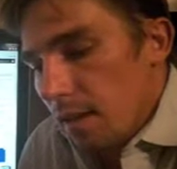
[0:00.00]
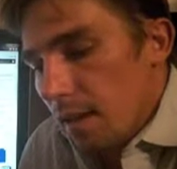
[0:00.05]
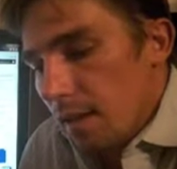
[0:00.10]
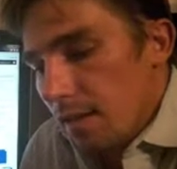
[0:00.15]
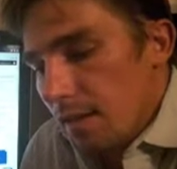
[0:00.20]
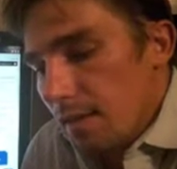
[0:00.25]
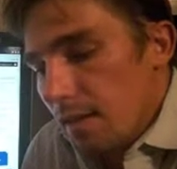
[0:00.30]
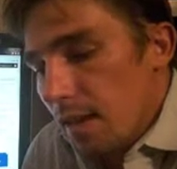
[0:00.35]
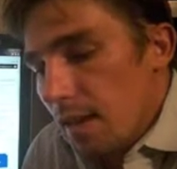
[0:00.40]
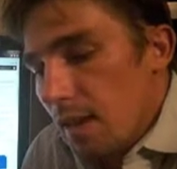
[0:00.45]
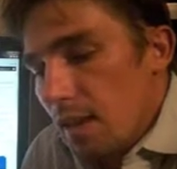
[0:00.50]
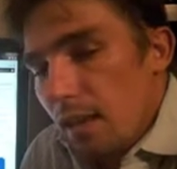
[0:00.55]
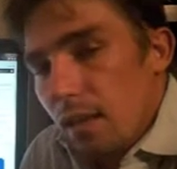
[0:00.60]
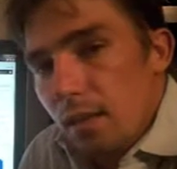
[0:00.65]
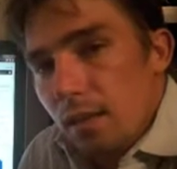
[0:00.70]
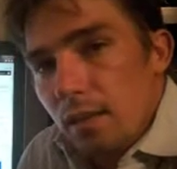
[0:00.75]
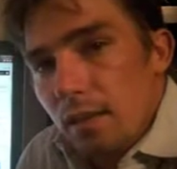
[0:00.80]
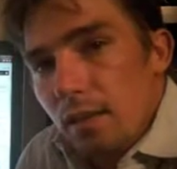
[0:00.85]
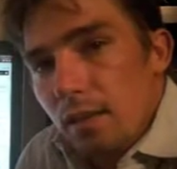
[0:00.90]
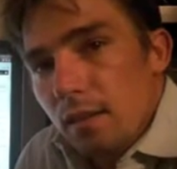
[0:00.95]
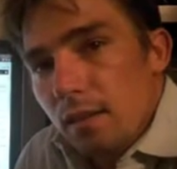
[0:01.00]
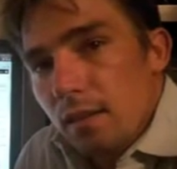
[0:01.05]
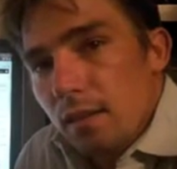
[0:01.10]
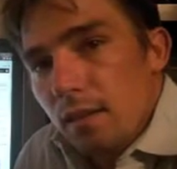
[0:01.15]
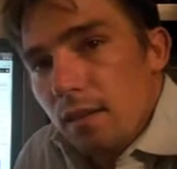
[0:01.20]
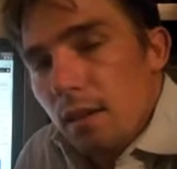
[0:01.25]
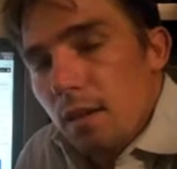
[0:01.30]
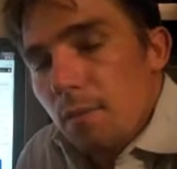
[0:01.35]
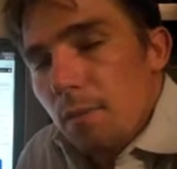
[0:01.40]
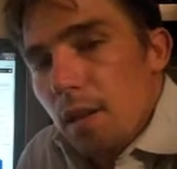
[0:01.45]
excelled
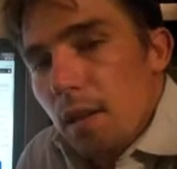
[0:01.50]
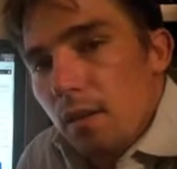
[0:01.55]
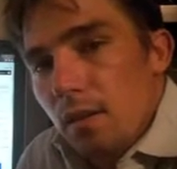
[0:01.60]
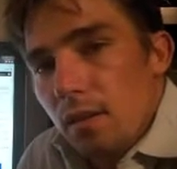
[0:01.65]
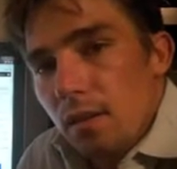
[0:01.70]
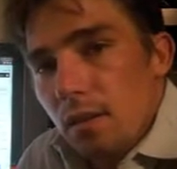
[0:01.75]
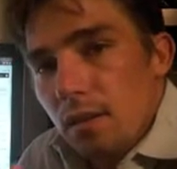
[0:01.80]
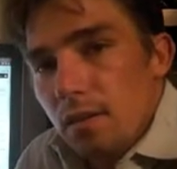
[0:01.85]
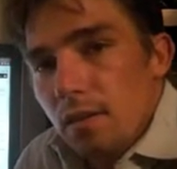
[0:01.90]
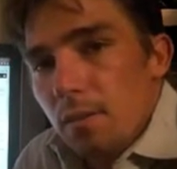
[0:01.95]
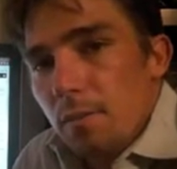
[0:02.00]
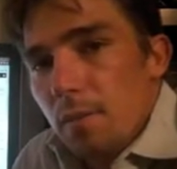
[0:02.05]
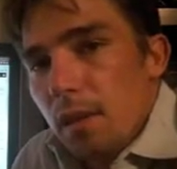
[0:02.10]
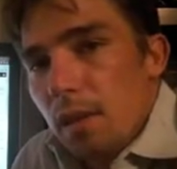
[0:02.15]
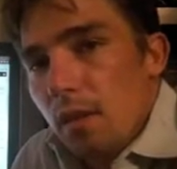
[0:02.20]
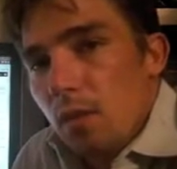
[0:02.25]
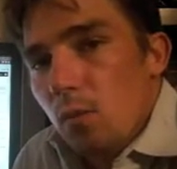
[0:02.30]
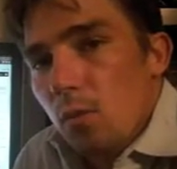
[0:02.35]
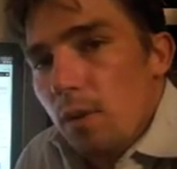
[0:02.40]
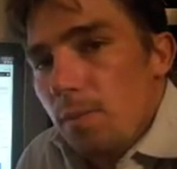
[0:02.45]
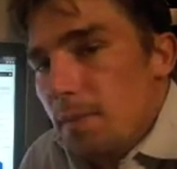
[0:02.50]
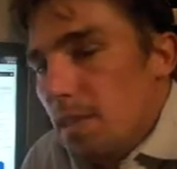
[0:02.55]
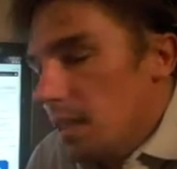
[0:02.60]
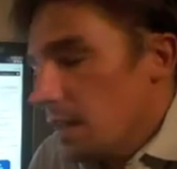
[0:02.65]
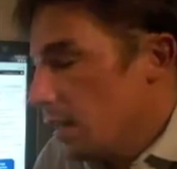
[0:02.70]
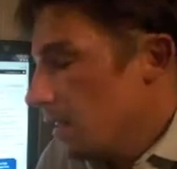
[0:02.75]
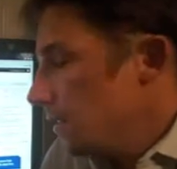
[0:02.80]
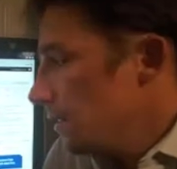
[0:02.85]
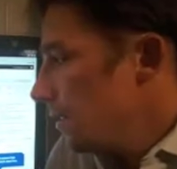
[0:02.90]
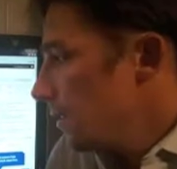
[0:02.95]
compared to some of the other
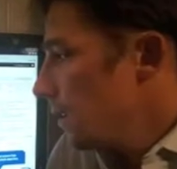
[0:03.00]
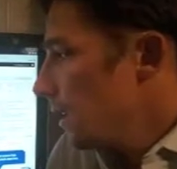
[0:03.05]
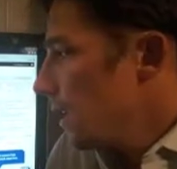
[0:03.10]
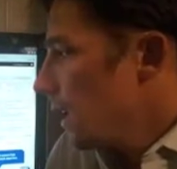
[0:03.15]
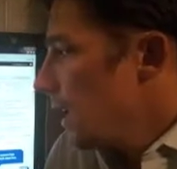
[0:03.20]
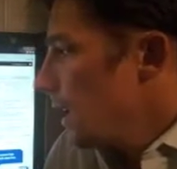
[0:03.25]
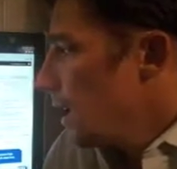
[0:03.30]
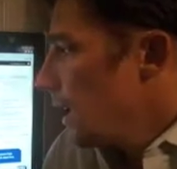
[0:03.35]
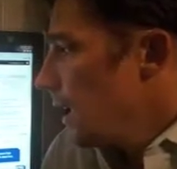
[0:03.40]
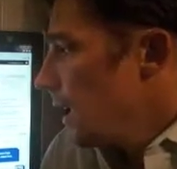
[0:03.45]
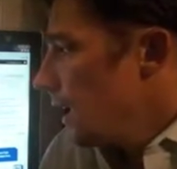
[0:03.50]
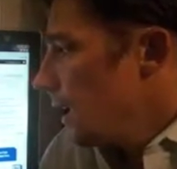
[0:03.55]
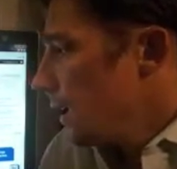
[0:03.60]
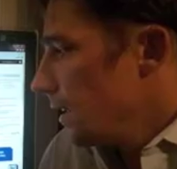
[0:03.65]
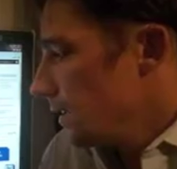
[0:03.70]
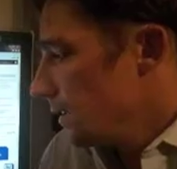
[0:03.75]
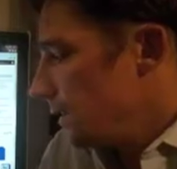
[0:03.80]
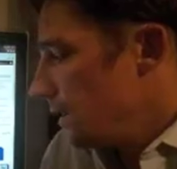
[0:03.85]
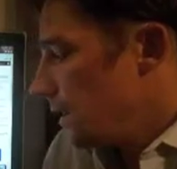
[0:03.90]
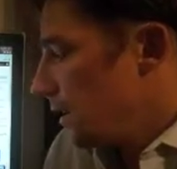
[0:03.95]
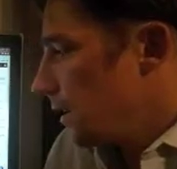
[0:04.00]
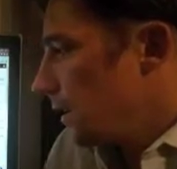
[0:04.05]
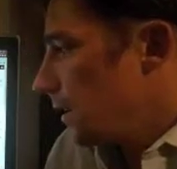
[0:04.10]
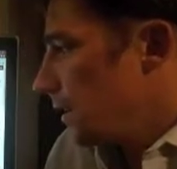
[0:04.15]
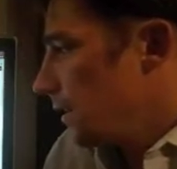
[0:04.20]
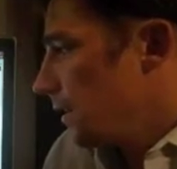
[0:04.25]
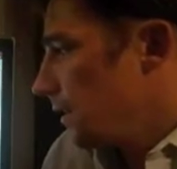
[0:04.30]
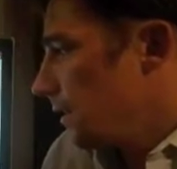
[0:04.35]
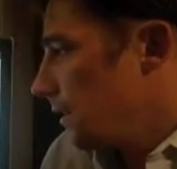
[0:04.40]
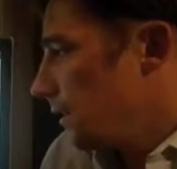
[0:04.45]
websites is
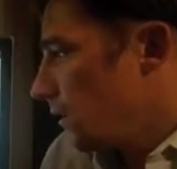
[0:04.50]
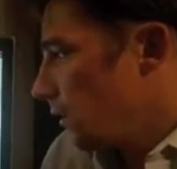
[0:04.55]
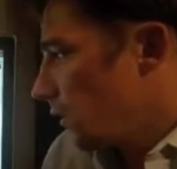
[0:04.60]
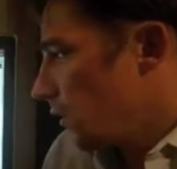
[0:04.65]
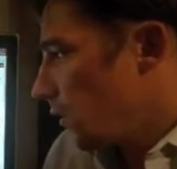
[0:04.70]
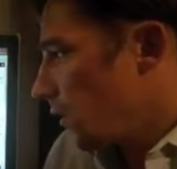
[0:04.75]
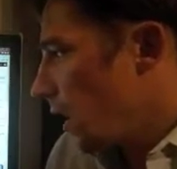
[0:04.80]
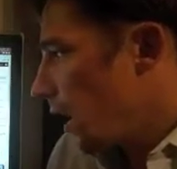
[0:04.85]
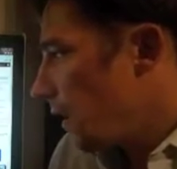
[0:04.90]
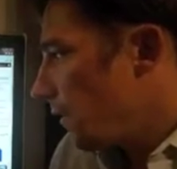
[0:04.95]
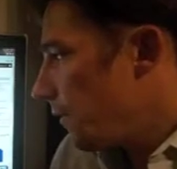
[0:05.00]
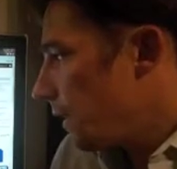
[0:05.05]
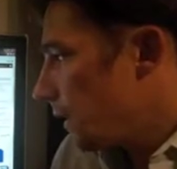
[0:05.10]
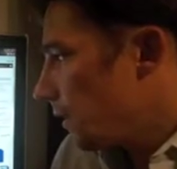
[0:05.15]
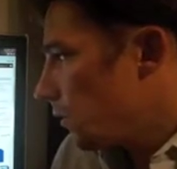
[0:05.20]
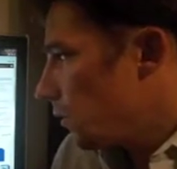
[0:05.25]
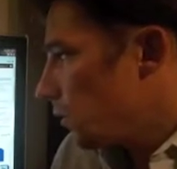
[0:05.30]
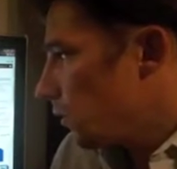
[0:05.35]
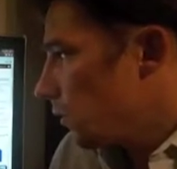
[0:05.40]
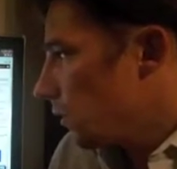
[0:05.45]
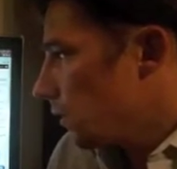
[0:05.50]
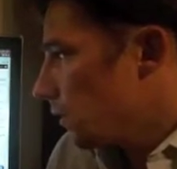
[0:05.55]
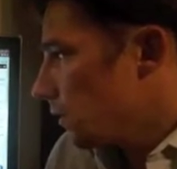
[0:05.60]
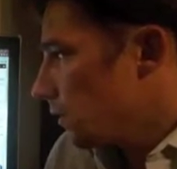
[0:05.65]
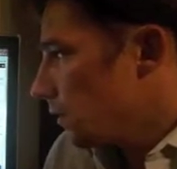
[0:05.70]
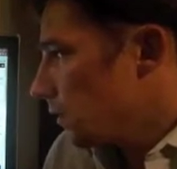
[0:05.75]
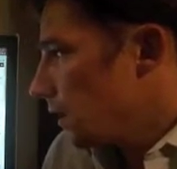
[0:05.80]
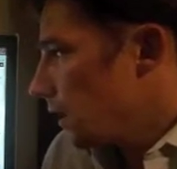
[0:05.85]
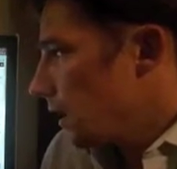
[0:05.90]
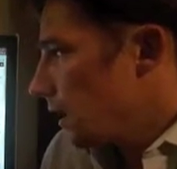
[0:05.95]
their graphing
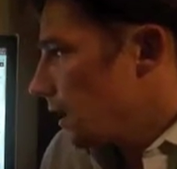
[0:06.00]
tools.